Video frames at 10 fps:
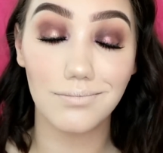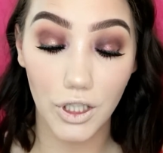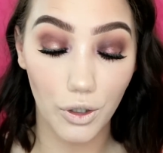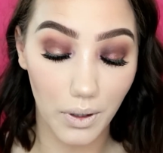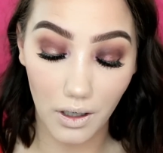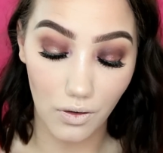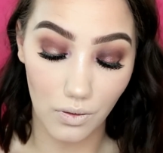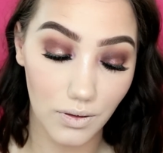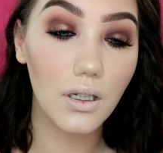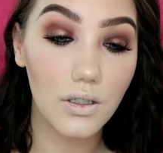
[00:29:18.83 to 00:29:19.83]
There we go.
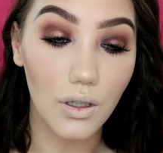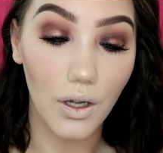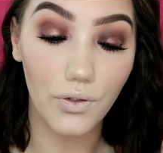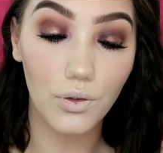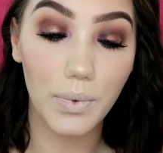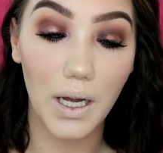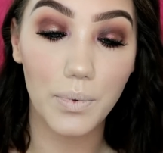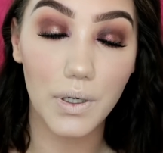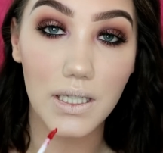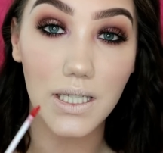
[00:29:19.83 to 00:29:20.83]
So I'll throw
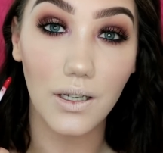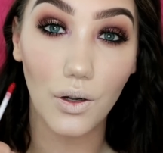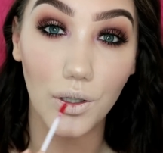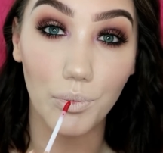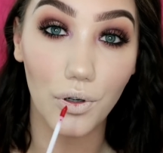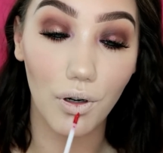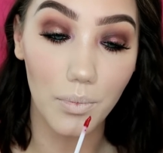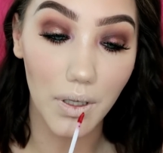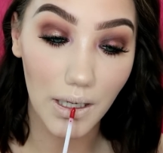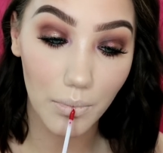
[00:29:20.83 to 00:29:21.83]
Paparazzi on the
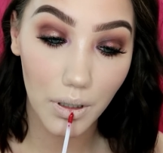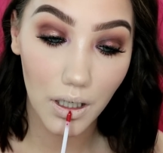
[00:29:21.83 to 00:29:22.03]
bottom lip.